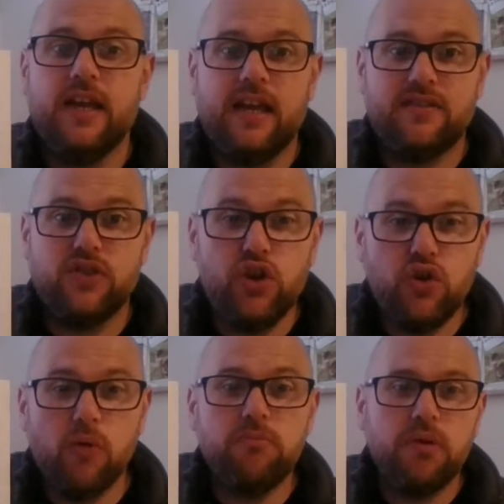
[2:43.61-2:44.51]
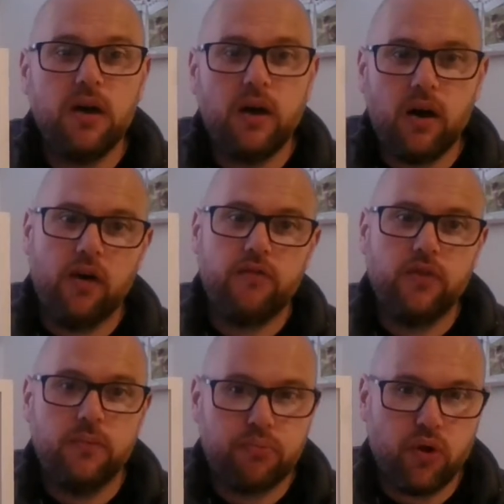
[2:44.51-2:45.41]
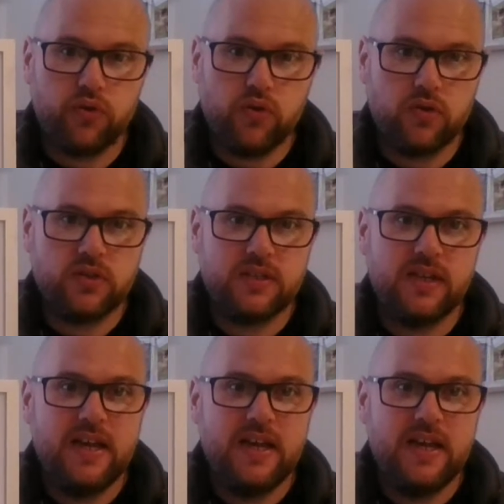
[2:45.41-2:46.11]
It's the number of products.